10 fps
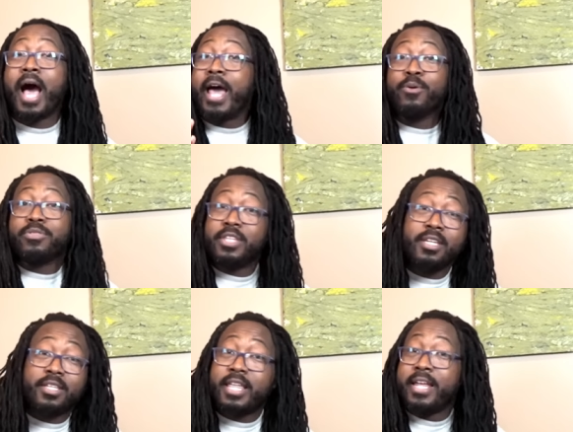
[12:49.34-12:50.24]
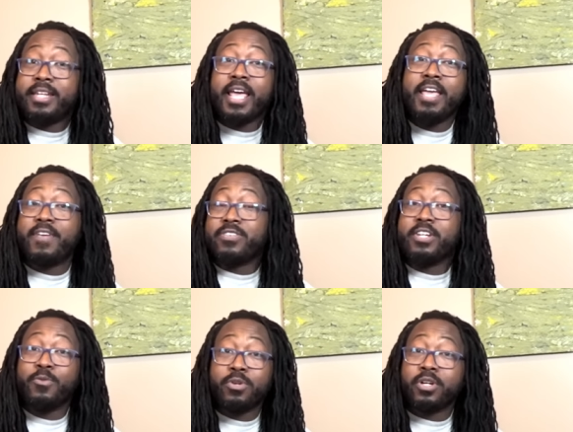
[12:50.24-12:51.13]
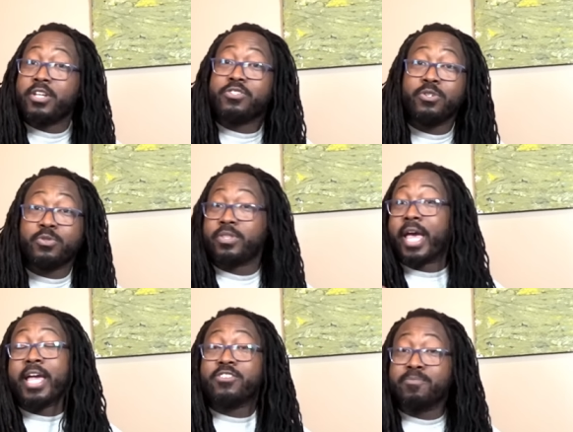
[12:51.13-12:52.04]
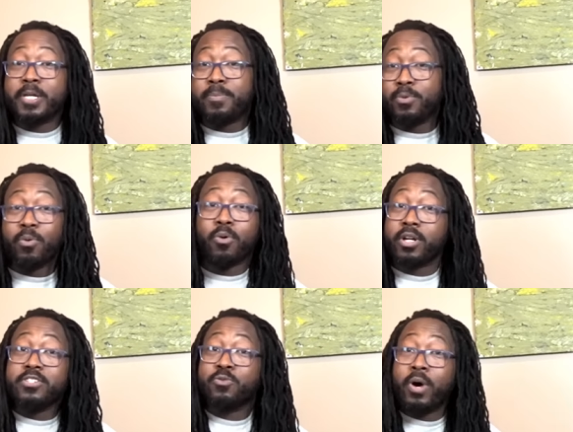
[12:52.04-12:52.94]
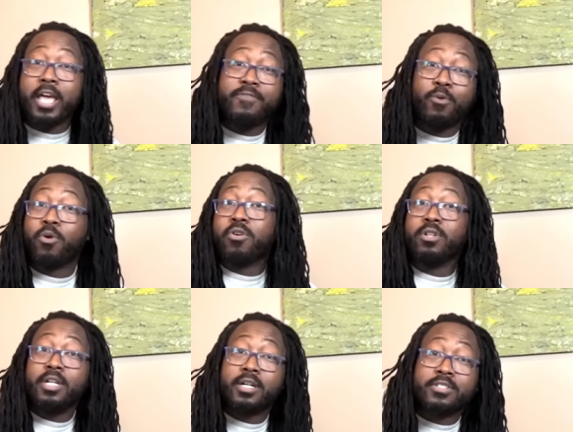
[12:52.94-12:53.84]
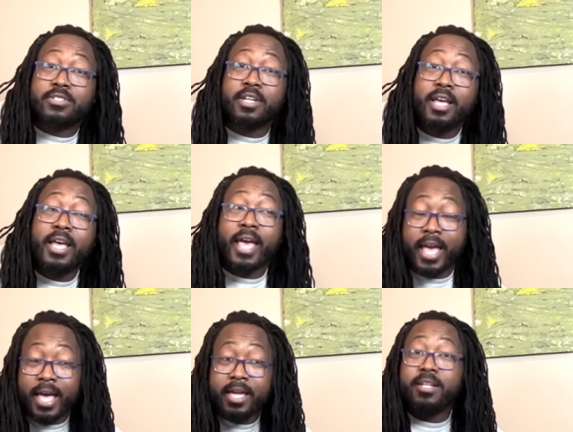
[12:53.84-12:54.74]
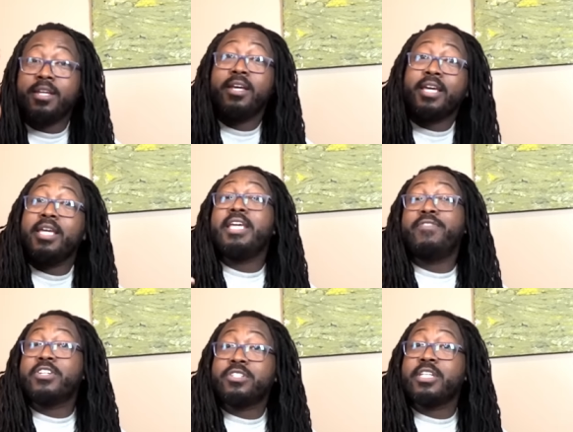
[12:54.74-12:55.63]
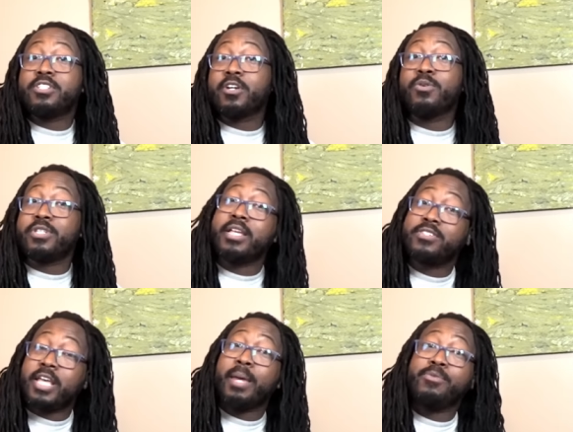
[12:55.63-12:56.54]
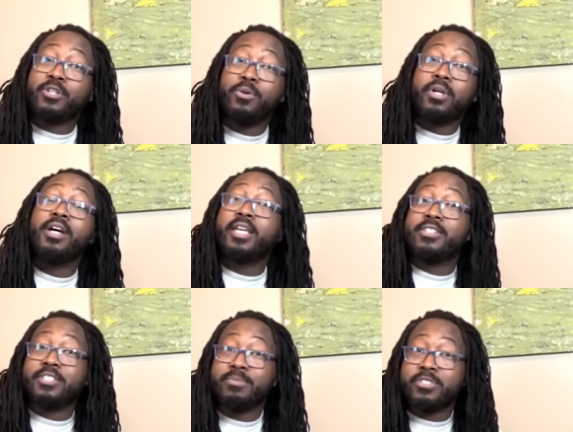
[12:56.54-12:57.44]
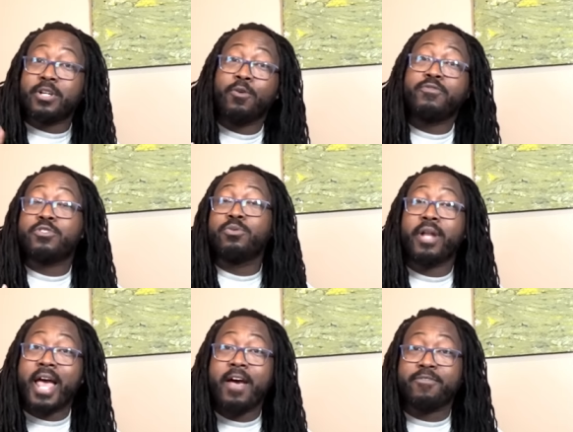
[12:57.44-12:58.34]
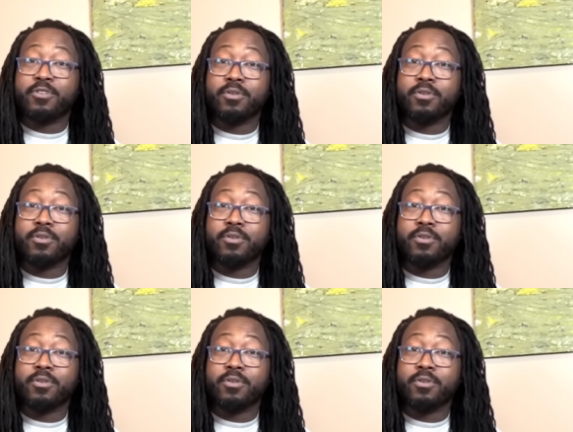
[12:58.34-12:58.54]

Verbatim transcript: I don't think that Dave has any real issues with Asian people or his wife or her looks. And he eventually turns that same joke against himself soon after.